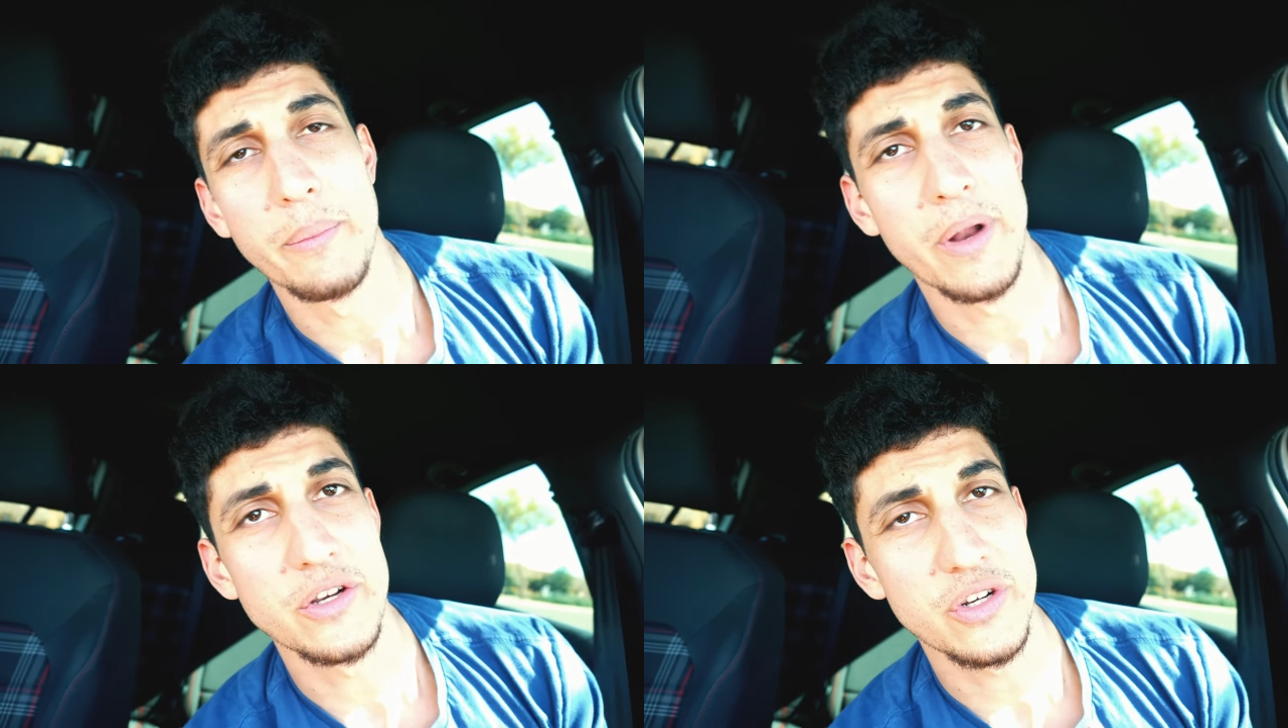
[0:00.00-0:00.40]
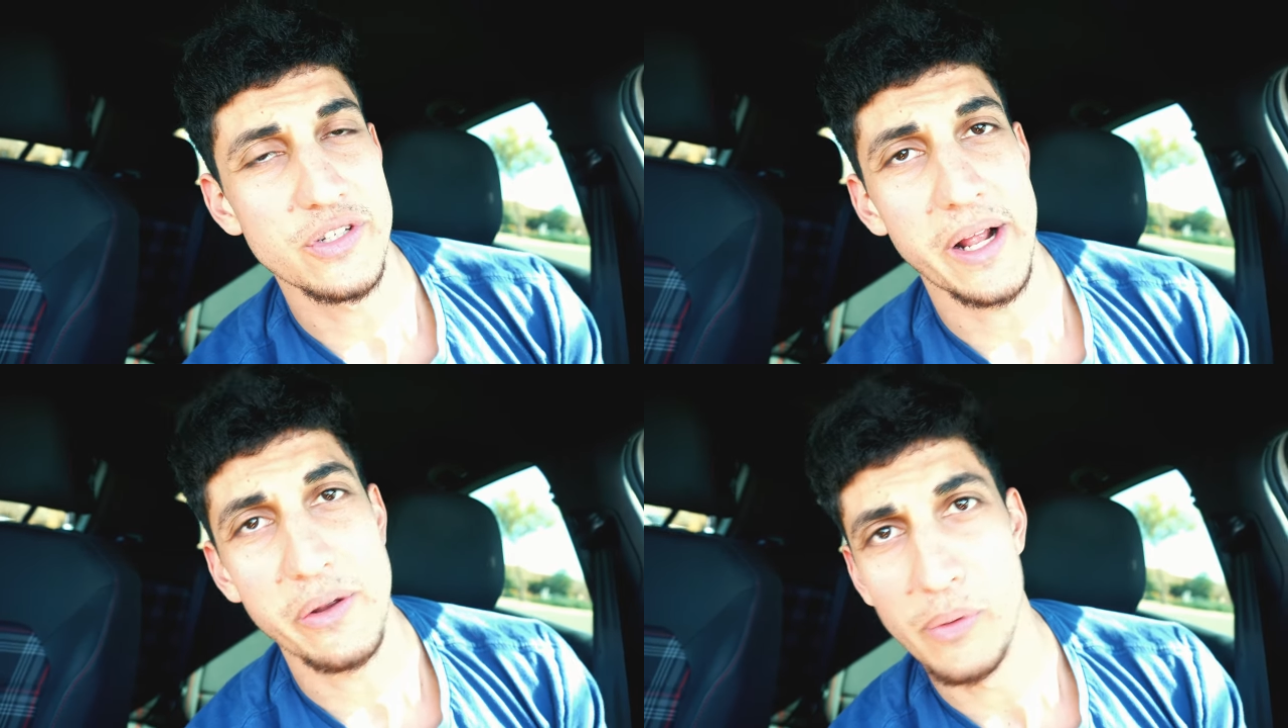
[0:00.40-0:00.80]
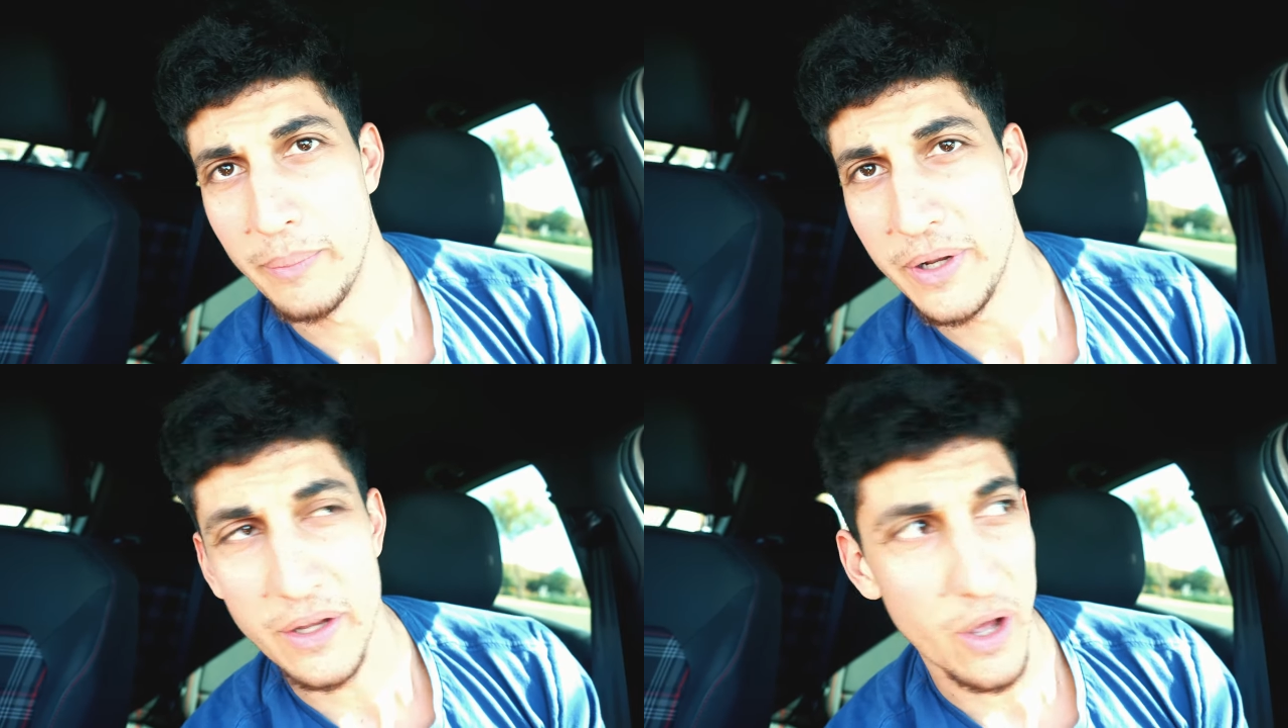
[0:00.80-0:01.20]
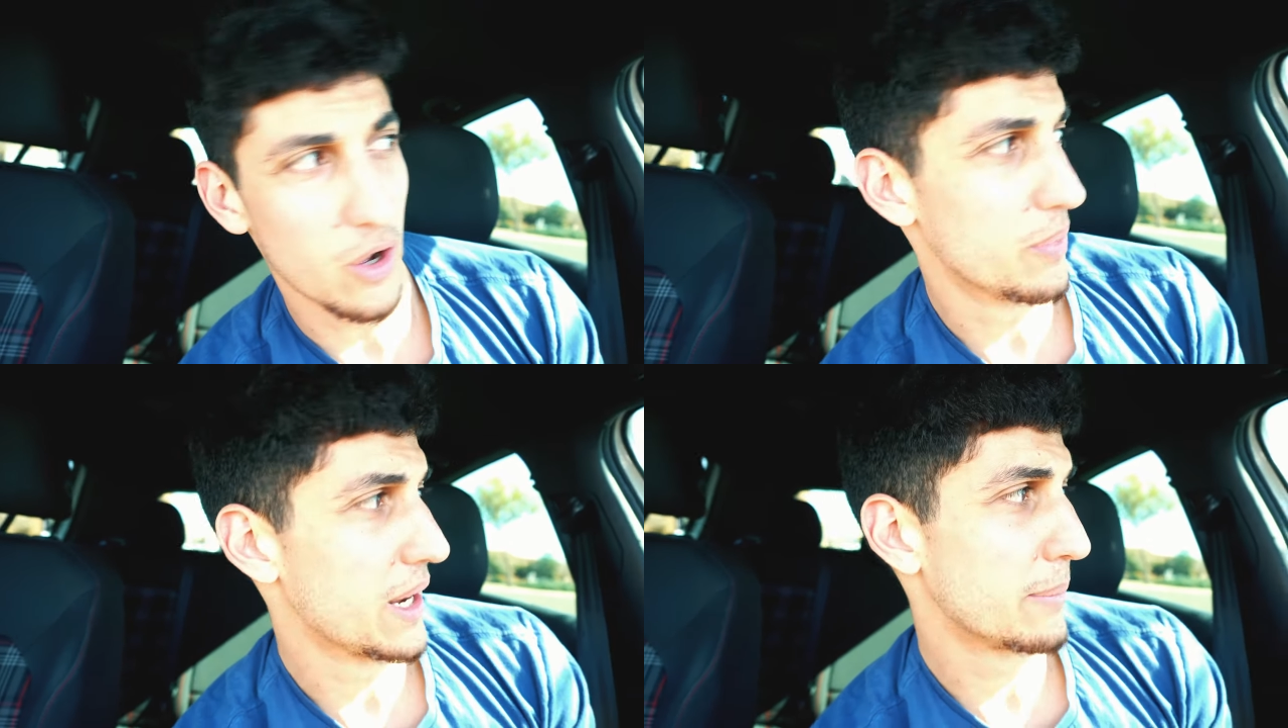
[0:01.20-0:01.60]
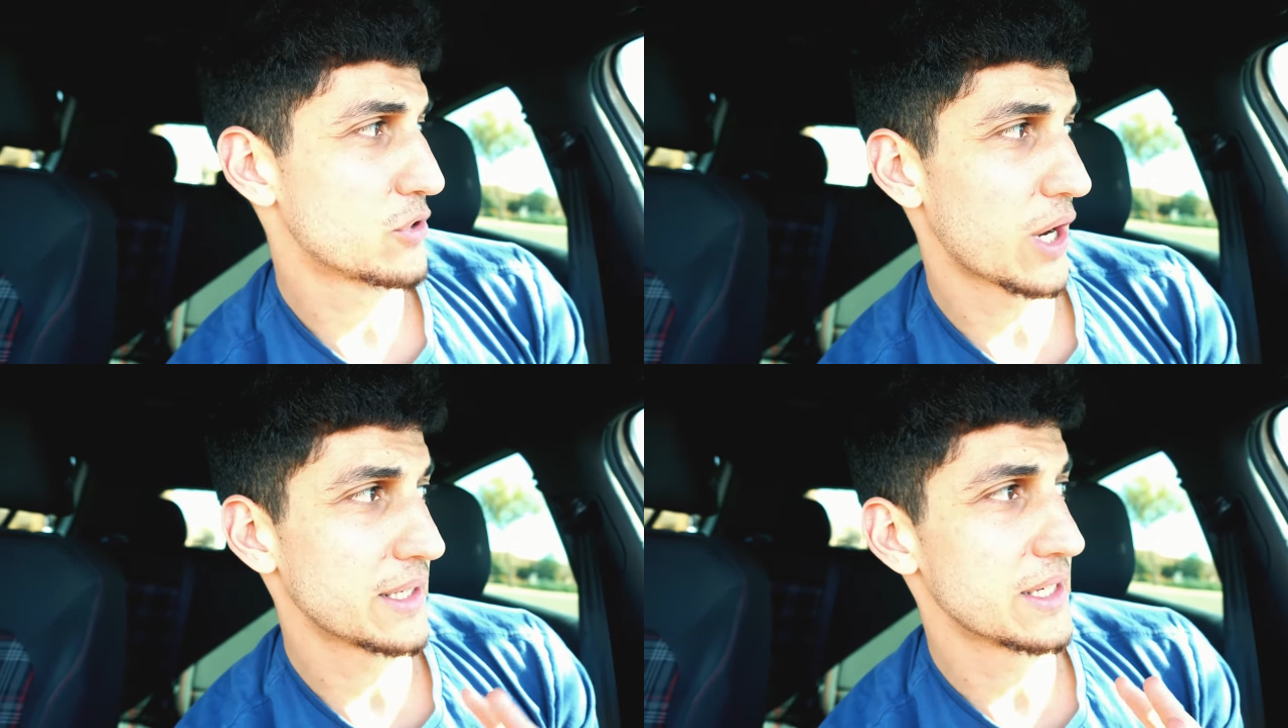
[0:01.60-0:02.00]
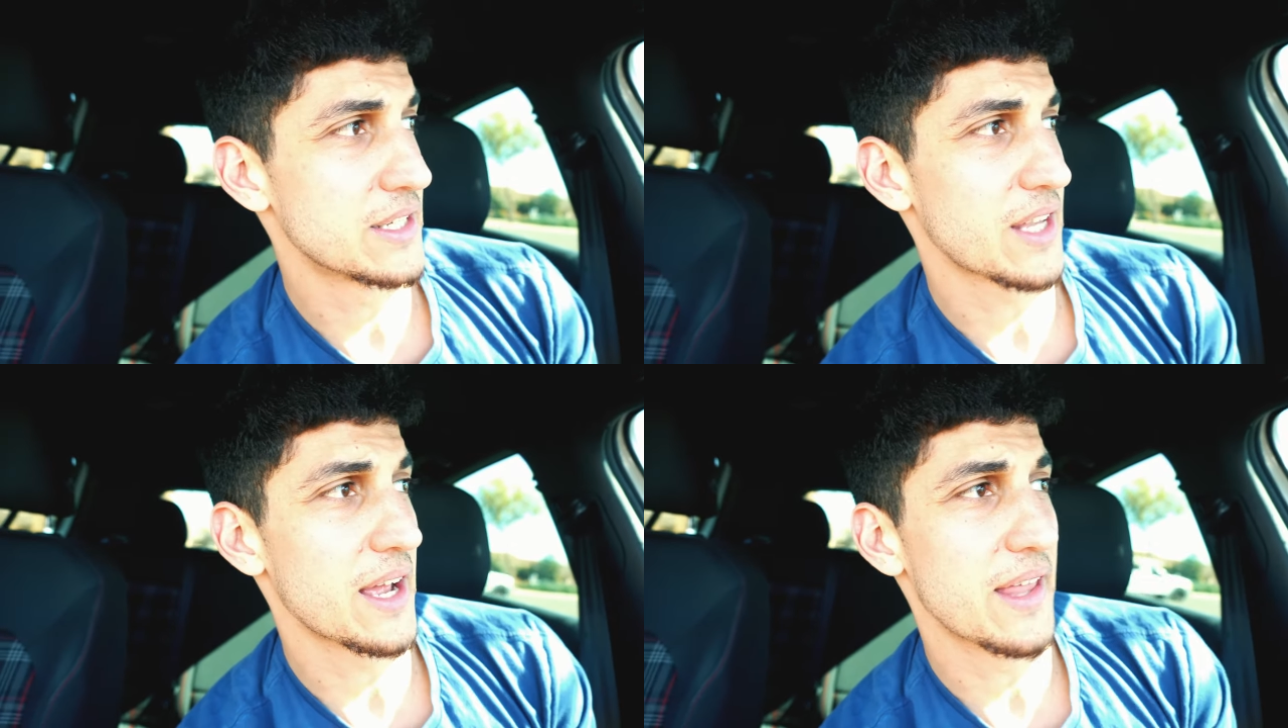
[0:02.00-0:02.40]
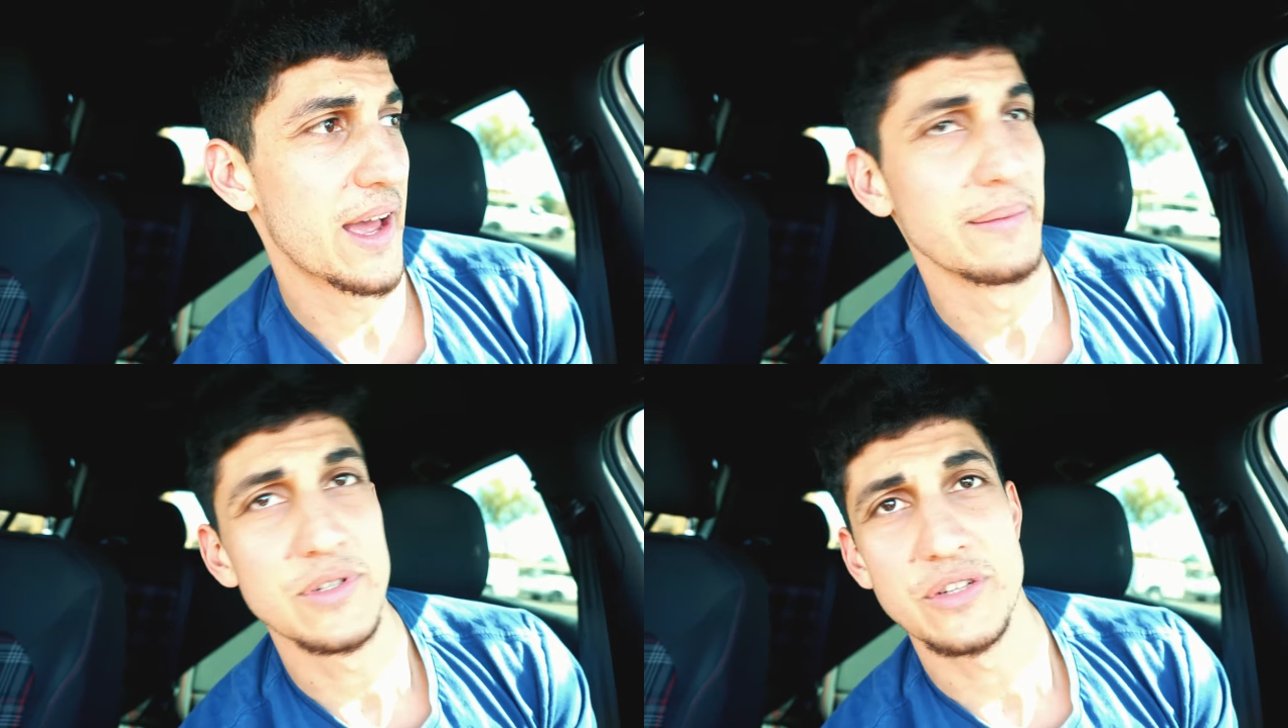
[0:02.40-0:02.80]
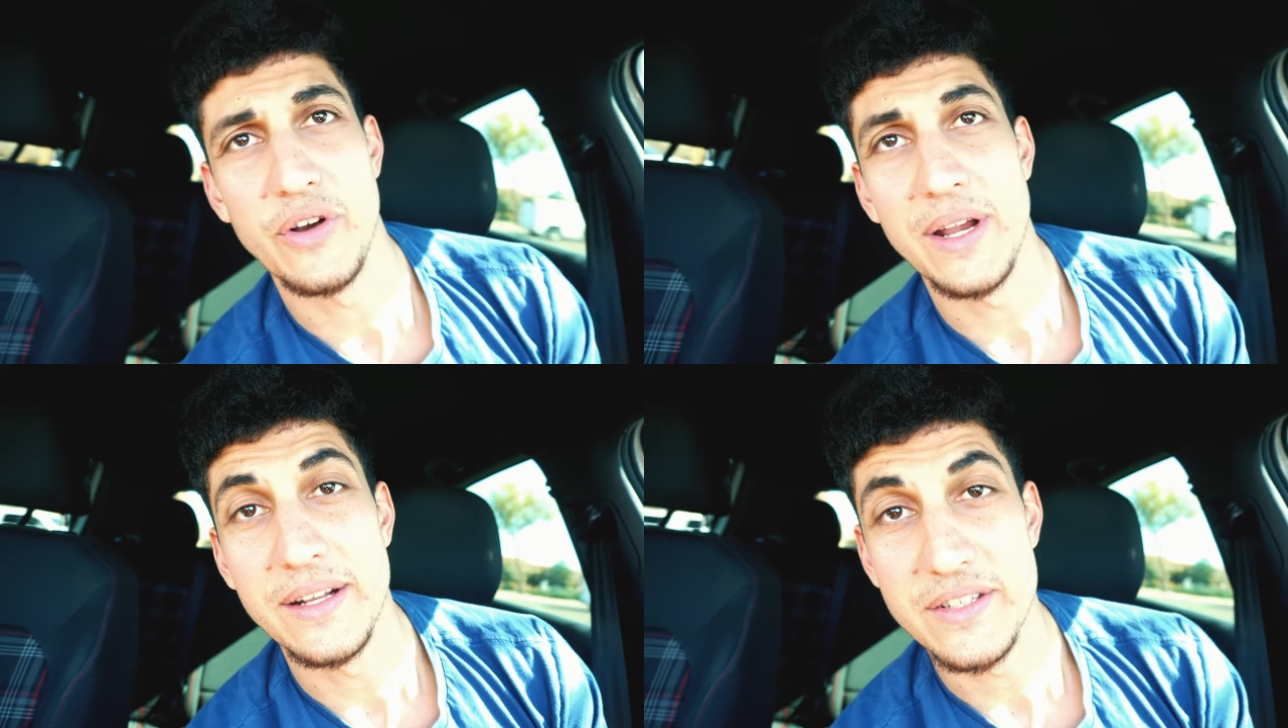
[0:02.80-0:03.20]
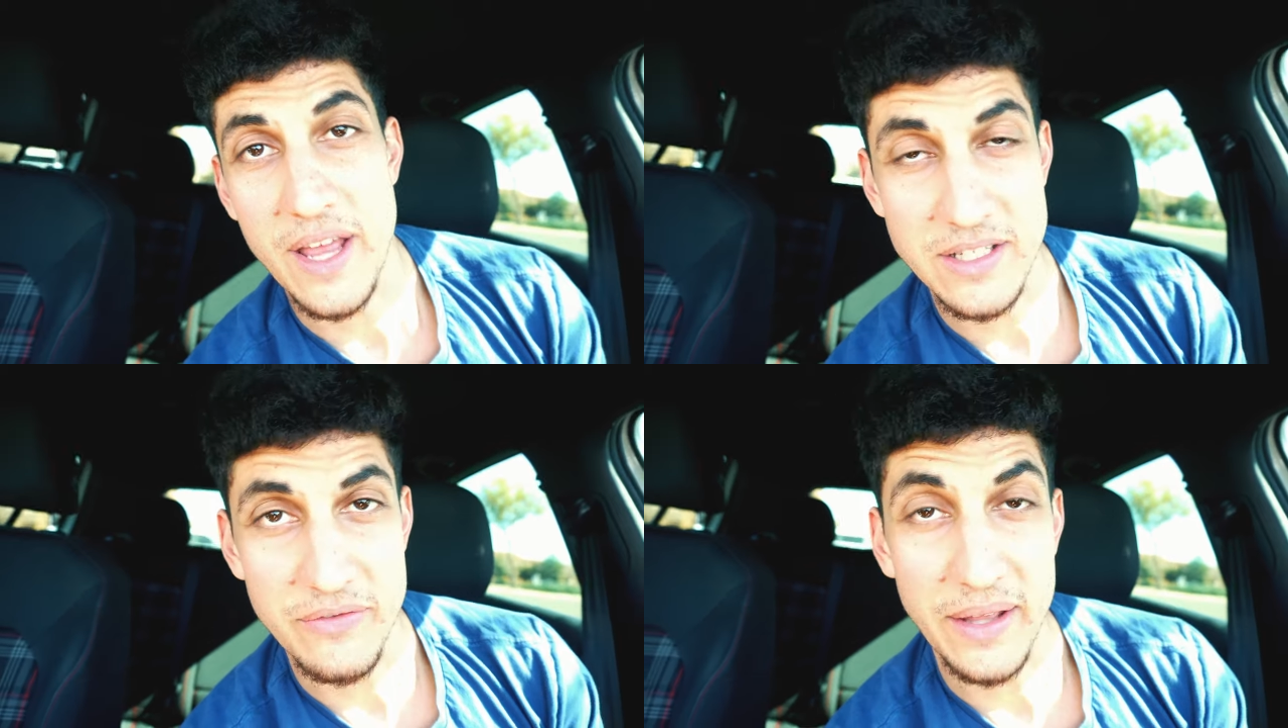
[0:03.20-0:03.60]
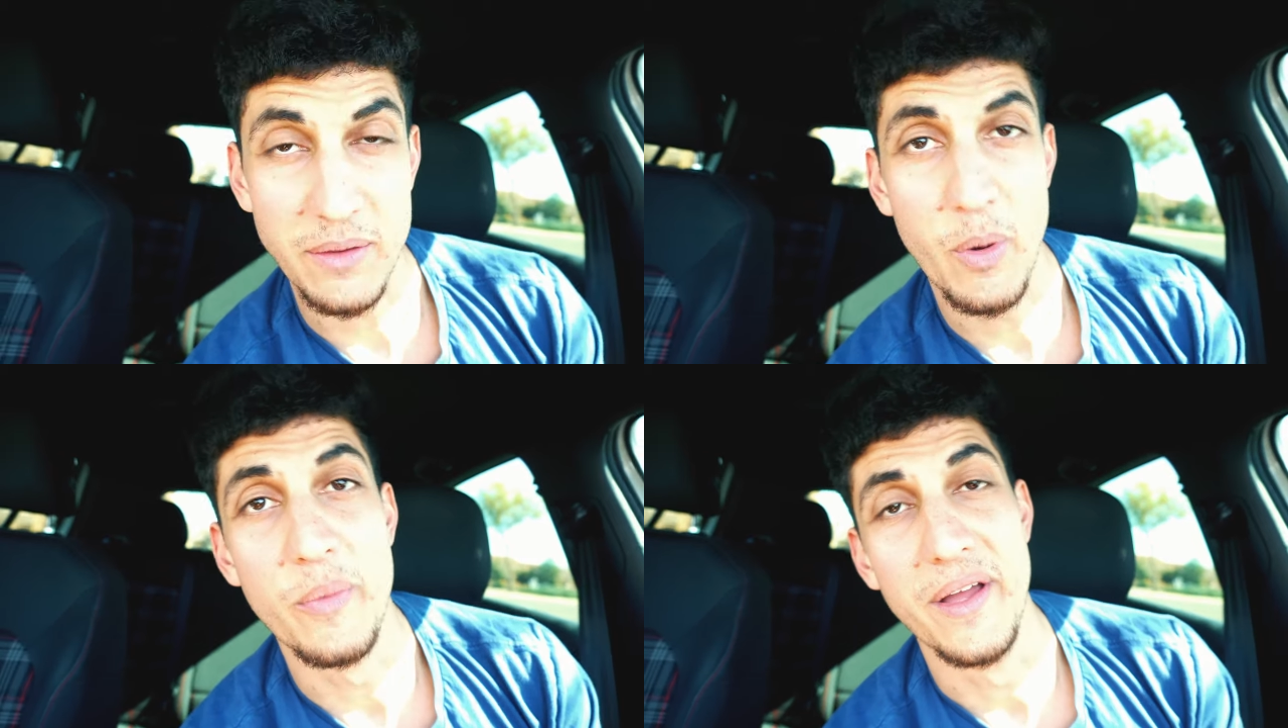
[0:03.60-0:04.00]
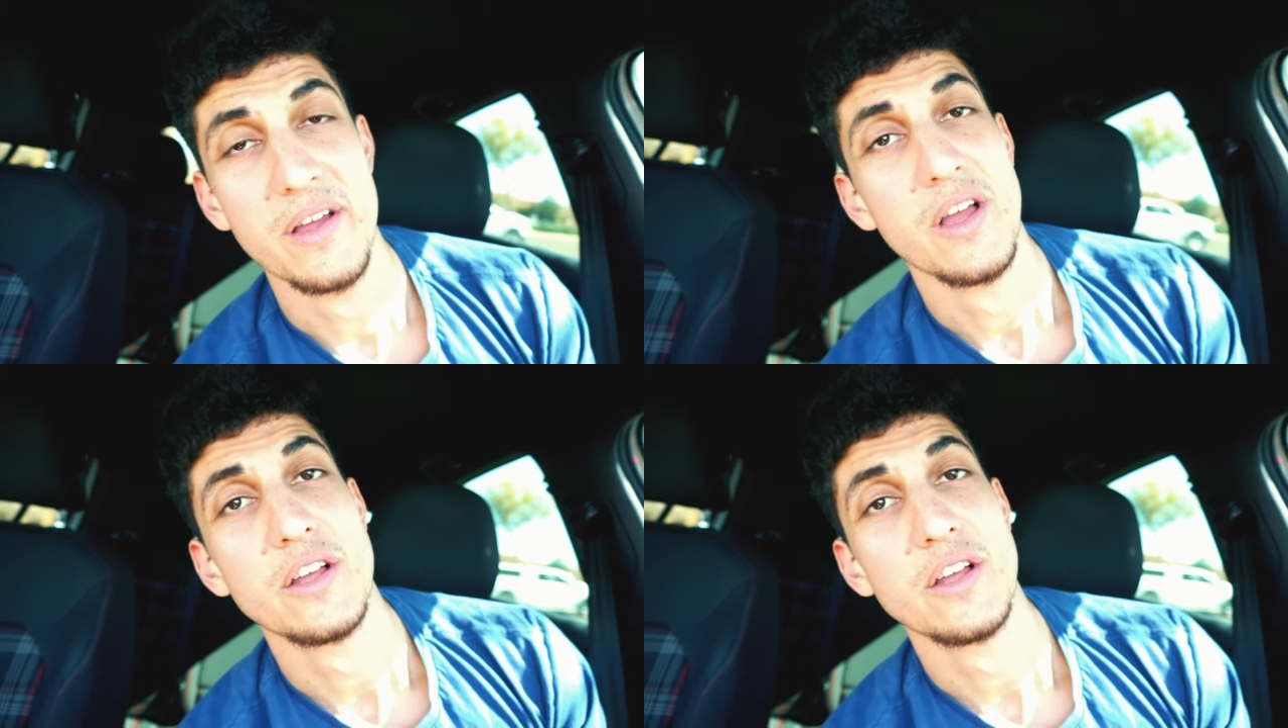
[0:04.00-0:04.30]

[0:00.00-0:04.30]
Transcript: I'm not sure exactly where I'm gonna go, but I'm trying to decide that. I'm just very indecisive at the moment.